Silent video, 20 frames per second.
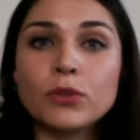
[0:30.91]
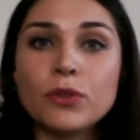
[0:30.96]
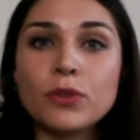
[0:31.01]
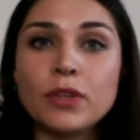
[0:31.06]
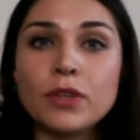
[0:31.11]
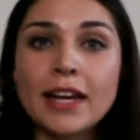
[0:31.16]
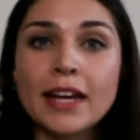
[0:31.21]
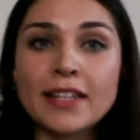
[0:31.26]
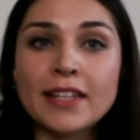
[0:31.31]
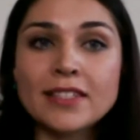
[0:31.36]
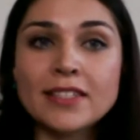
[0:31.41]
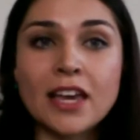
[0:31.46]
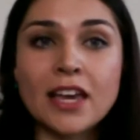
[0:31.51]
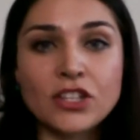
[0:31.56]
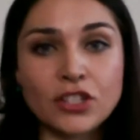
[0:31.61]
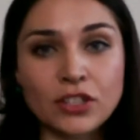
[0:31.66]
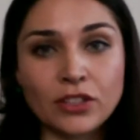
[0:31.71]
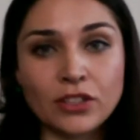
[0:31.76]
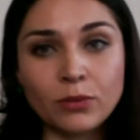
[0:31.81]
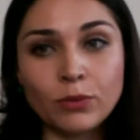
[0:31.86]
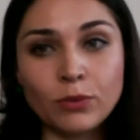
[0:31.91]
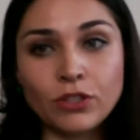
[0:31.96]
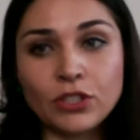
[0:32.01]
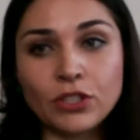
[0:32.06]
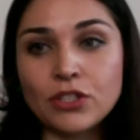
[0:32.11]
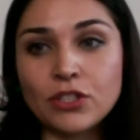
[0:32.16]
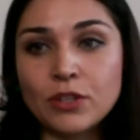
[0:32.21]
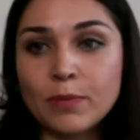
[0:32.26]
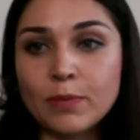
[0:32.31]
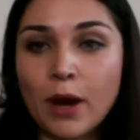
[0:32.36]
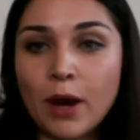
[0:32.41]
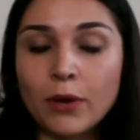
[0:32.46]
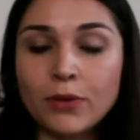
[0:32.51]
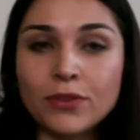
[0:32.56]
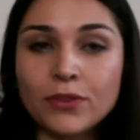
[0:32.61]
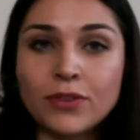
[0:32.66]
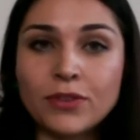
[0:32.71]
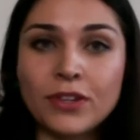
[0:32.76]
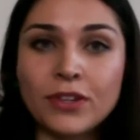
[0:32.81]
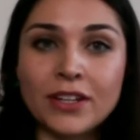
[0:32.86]
next session, which is about
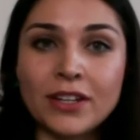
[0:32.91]
the